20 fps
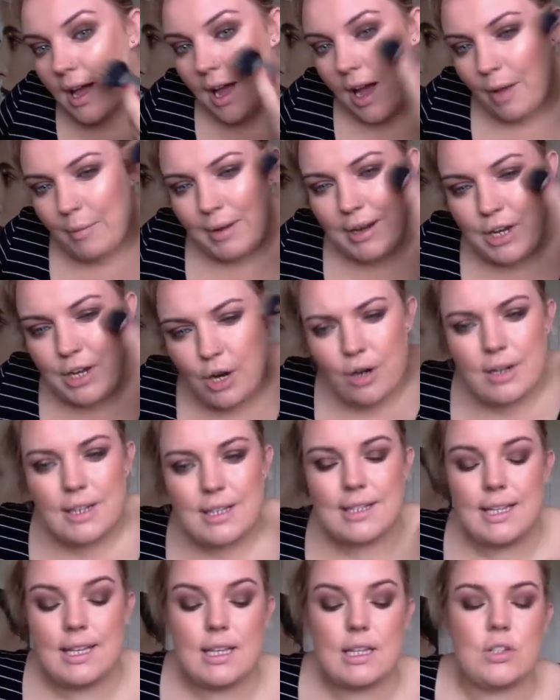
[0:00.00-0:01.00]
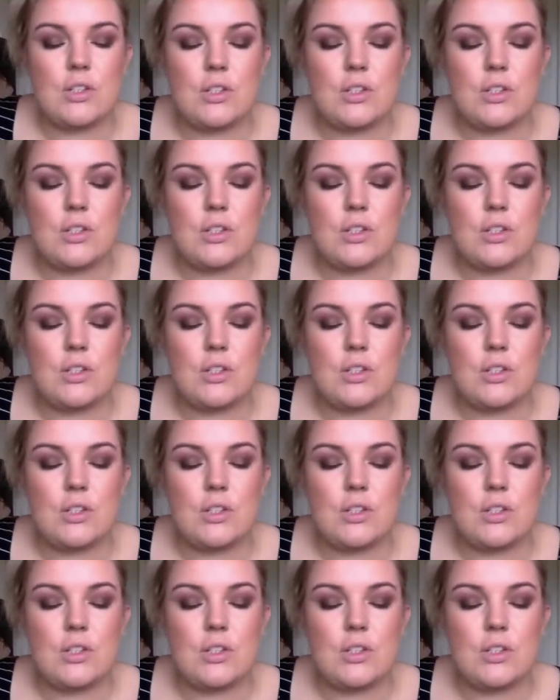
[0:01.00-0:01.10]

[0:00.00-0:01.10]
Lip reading: I've been noticing